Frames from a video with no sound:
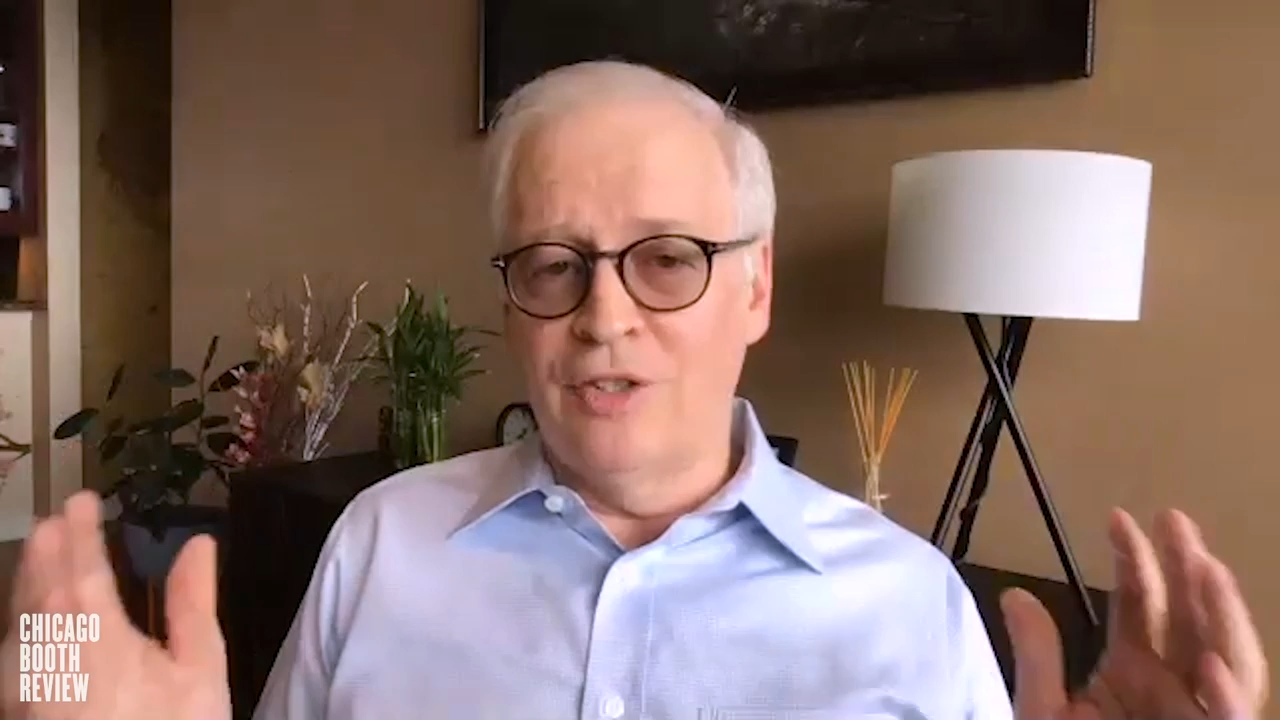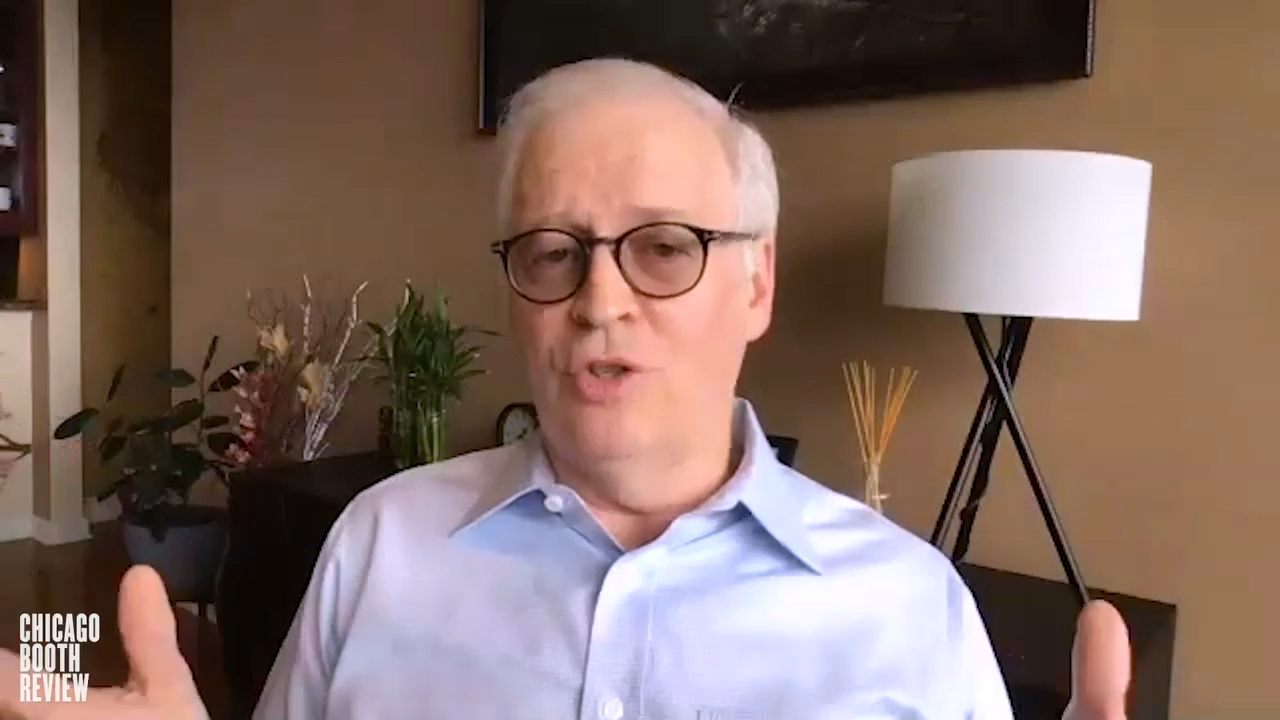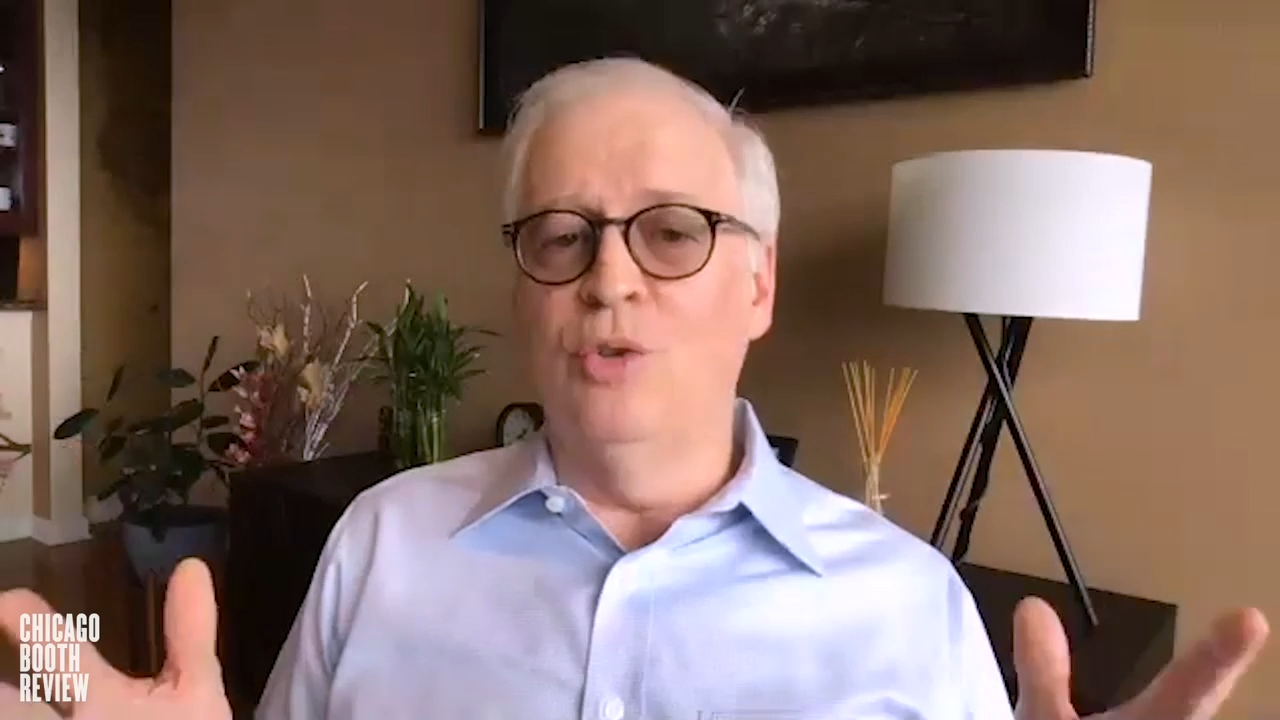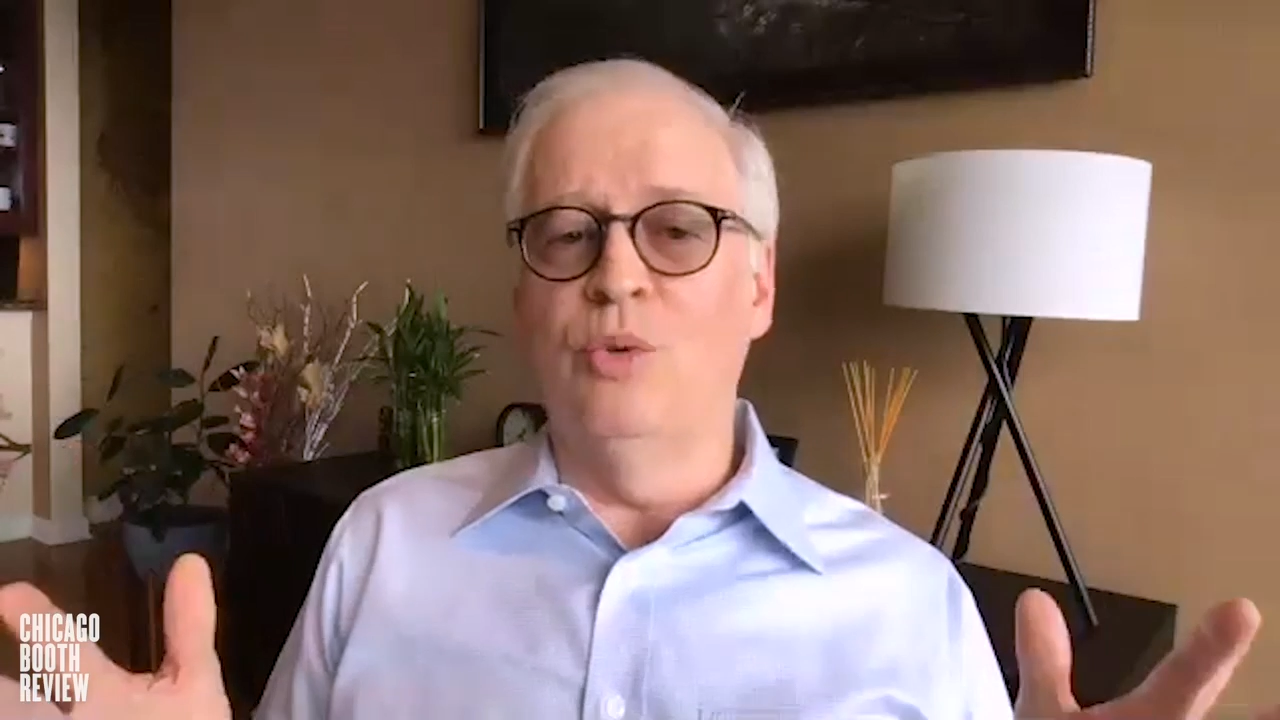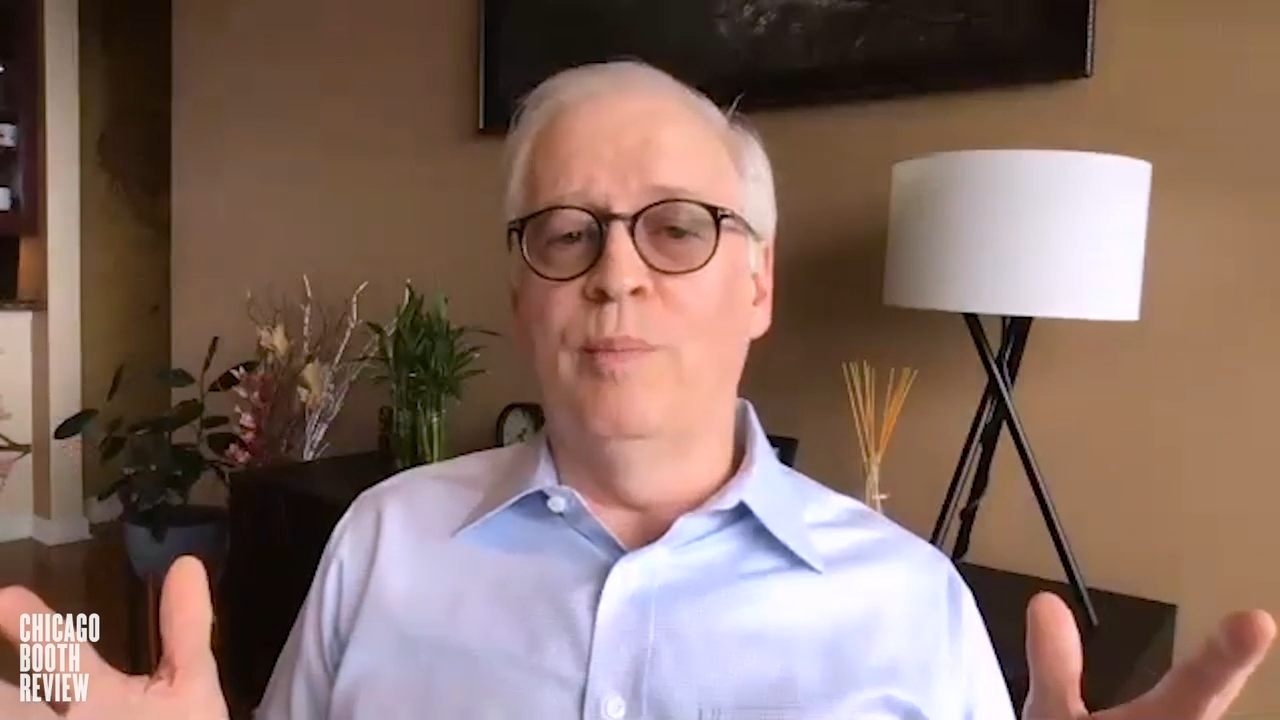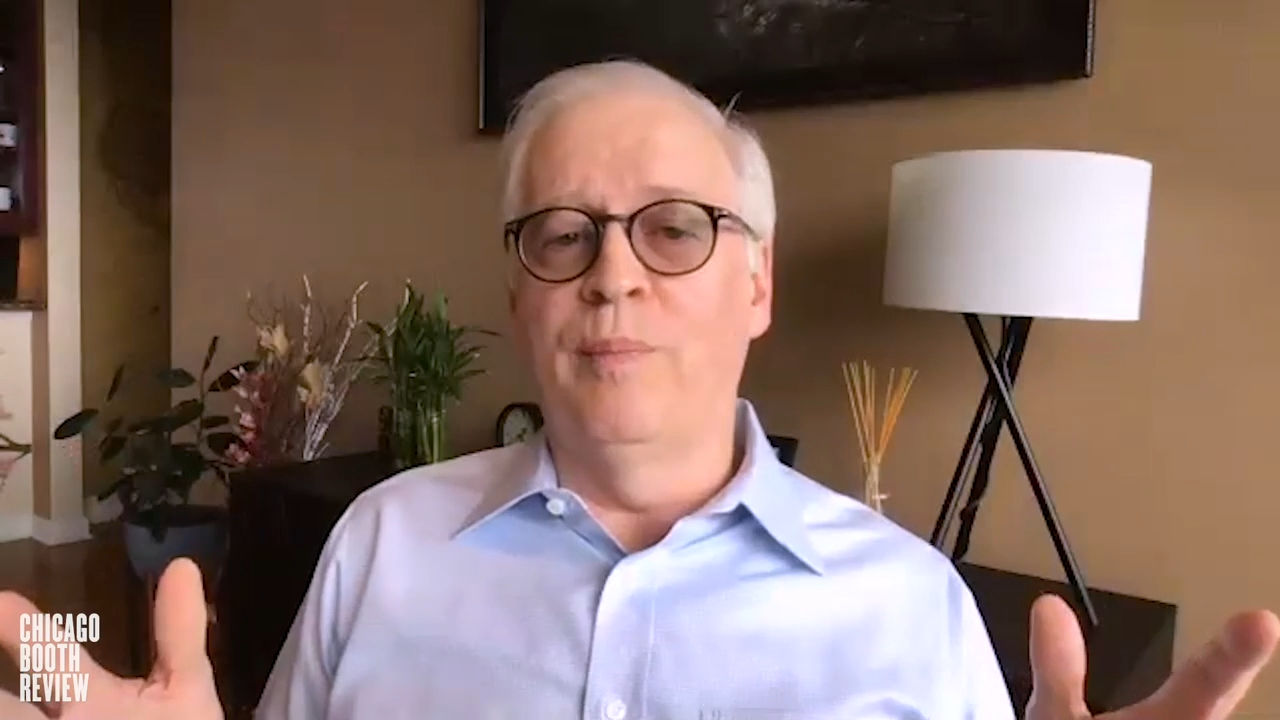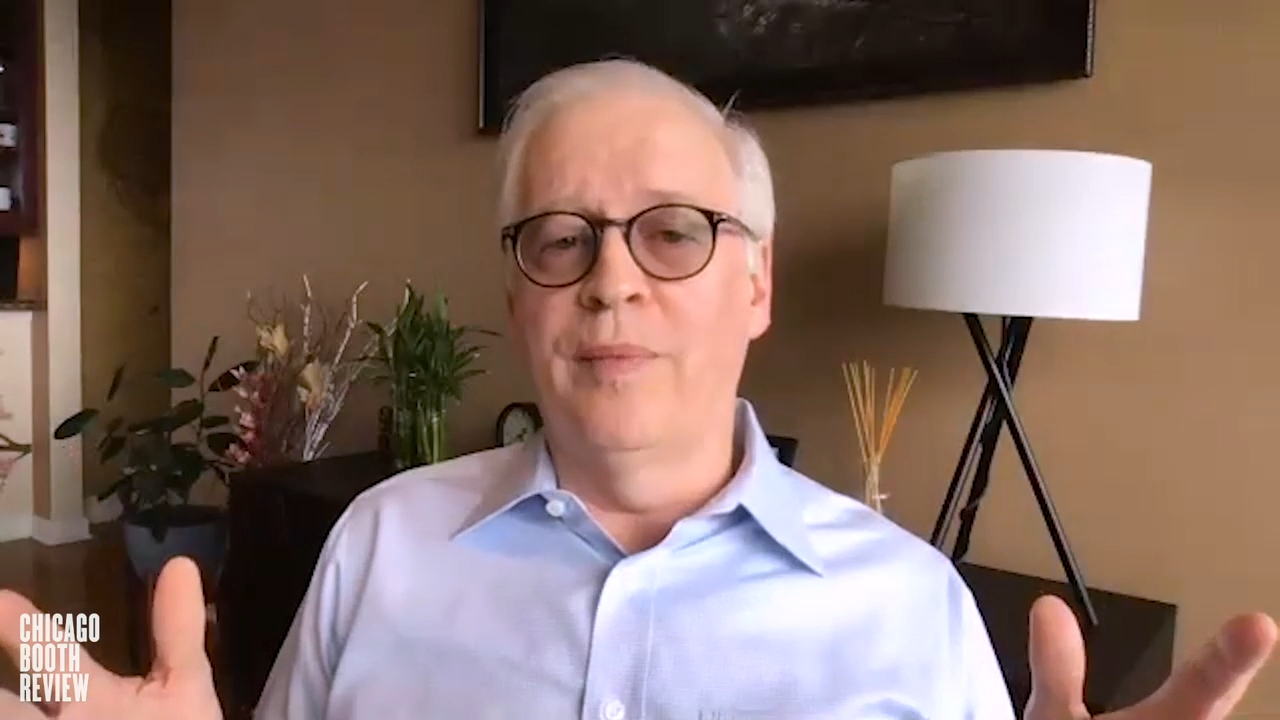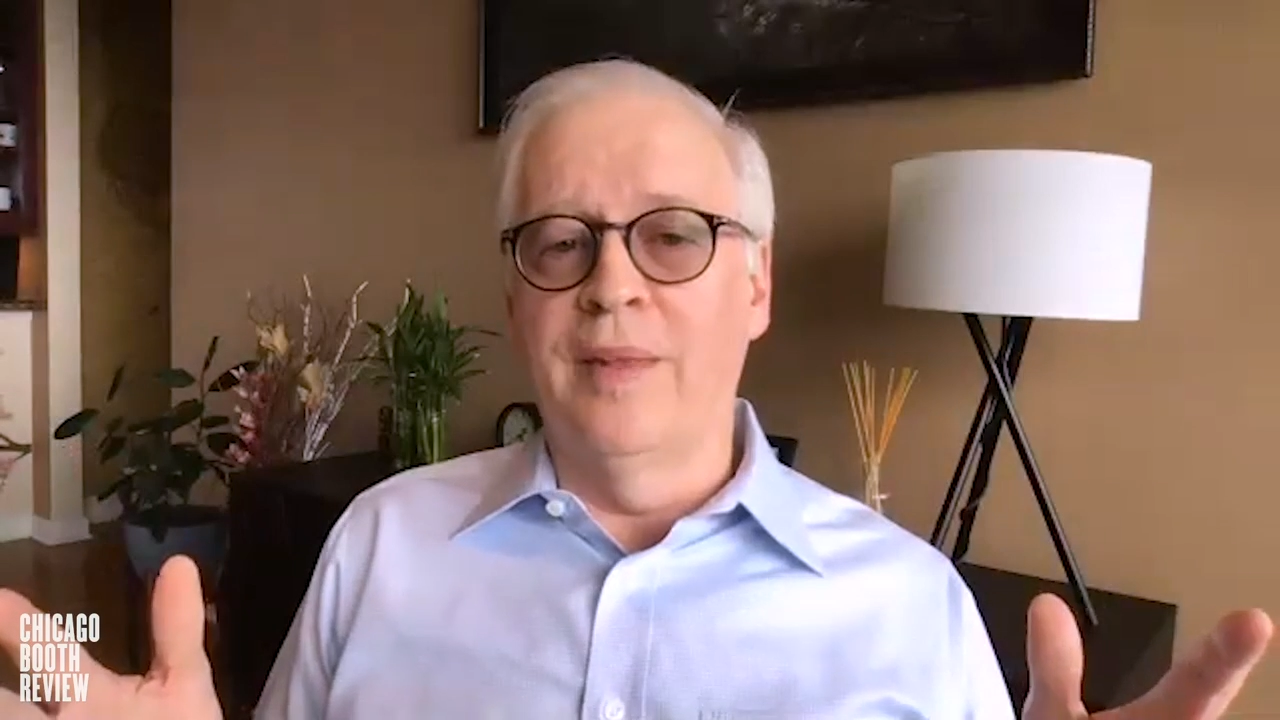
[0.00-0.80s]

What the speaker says: Zoom.